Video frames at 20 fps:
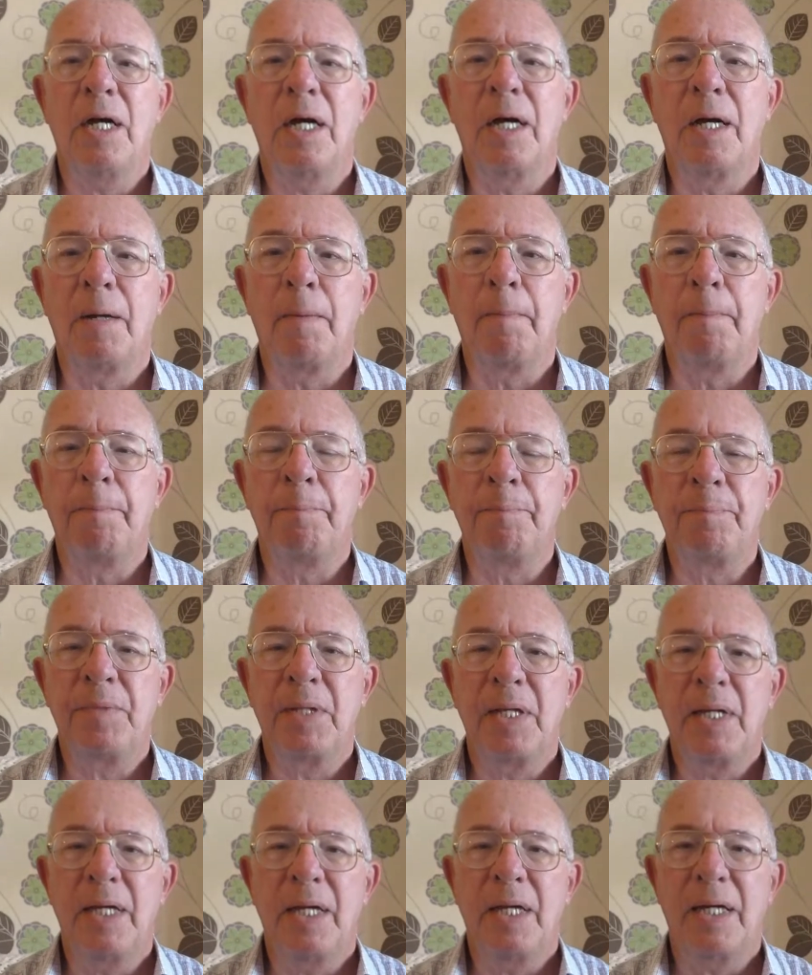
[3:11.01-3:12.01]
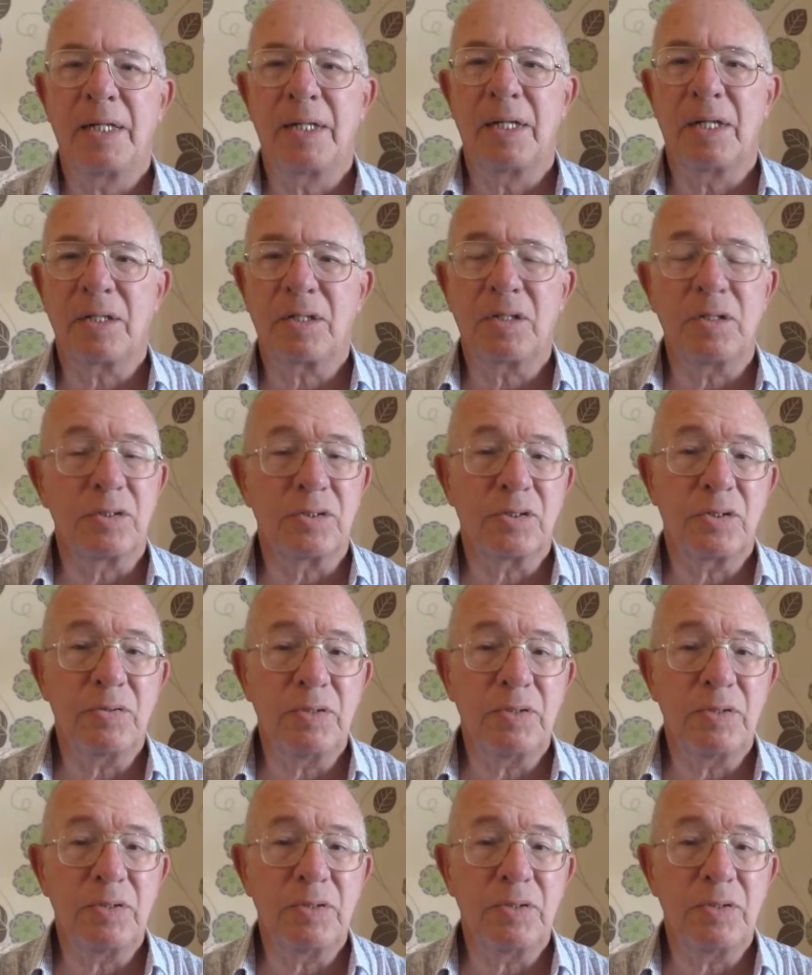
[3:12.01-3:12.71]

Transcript: and I got